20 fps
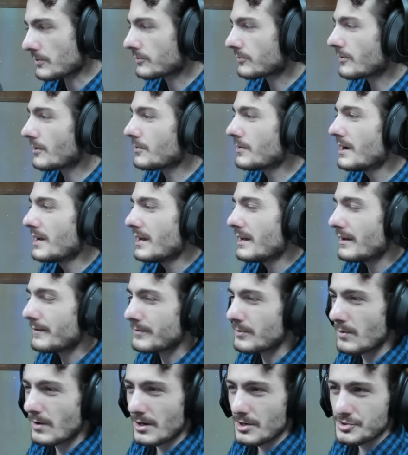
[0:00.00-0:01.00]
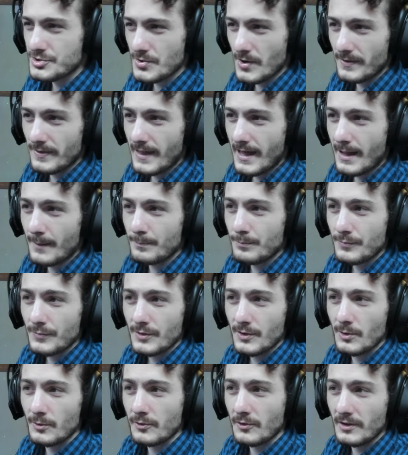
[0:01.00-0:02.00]
So if you want to join that,
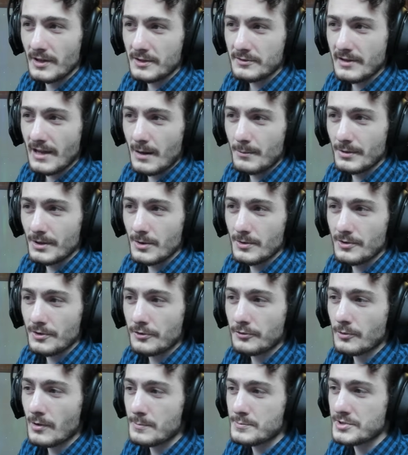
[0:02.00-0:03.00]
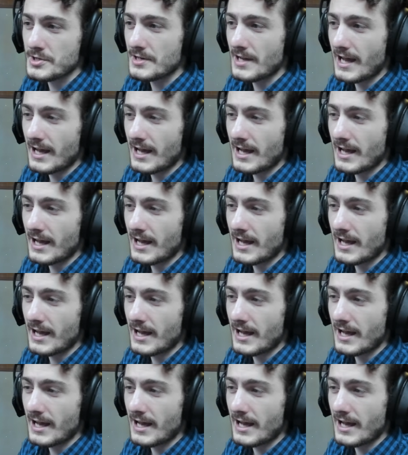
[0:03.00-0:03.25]
there's a link down below in the description,